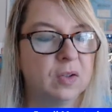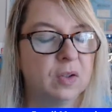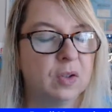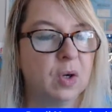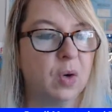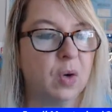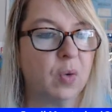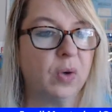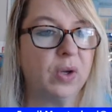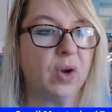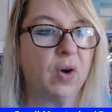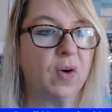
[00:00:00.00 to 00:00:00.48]

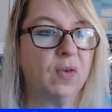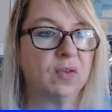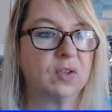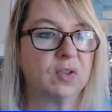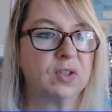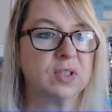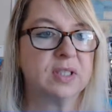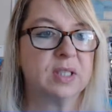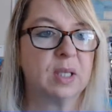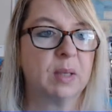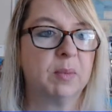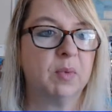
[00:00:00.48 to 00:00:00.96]
going
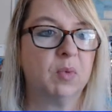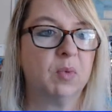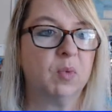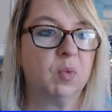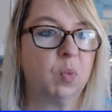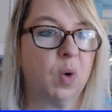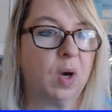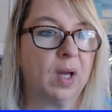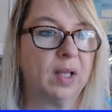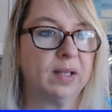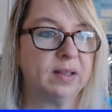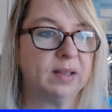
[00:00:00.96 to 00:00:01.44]
over some of
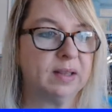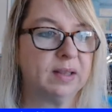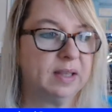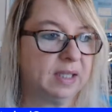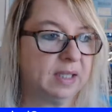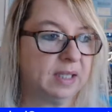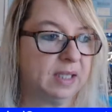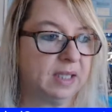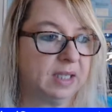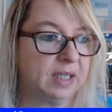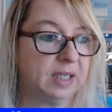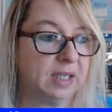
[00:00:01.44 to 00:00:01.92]
what
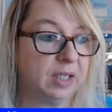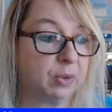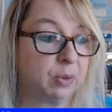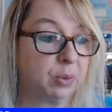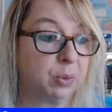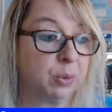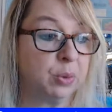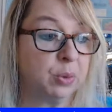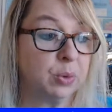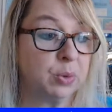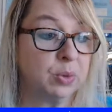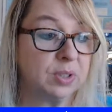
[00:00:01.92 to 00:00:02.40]
the
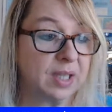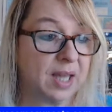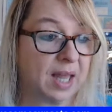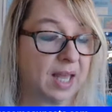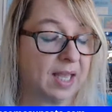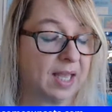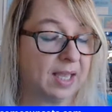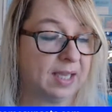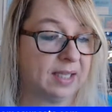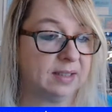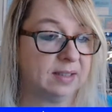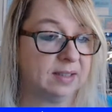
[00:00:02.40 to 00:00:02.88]
cruise
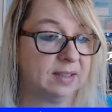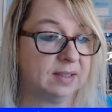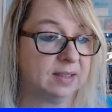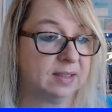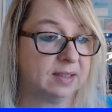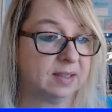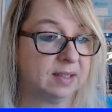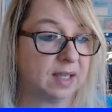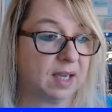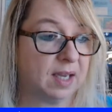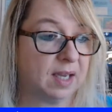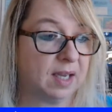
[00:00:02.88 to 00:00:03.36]

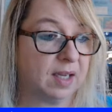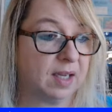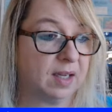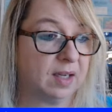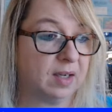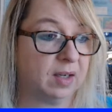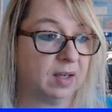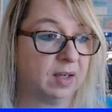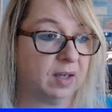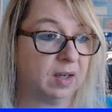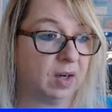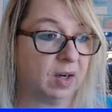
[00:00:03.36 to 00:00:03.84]
lines
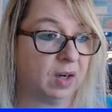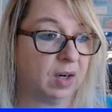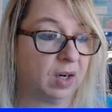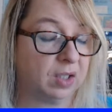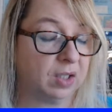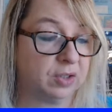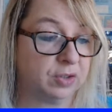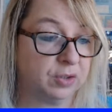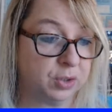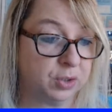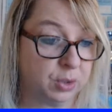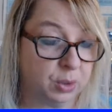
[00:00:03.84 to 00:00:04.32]

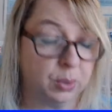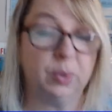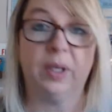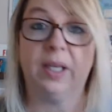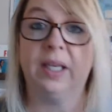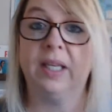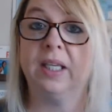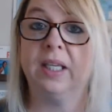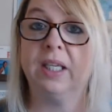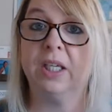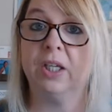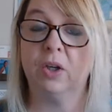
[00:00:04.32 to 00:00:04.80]
are
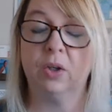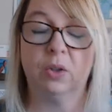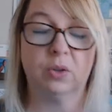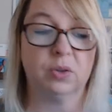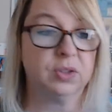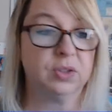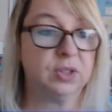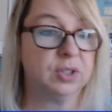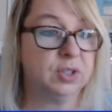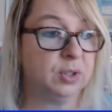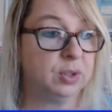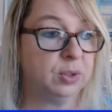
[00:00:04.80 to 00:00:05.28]
doing,
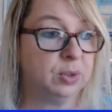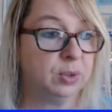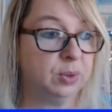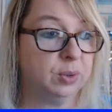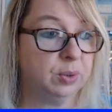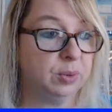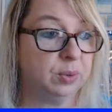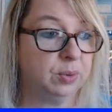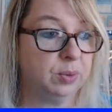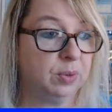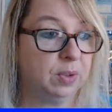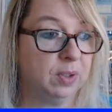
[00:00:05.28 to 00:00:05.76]

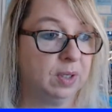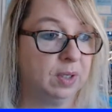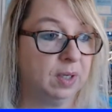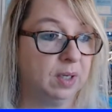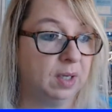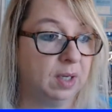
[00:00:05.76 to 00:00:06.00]
to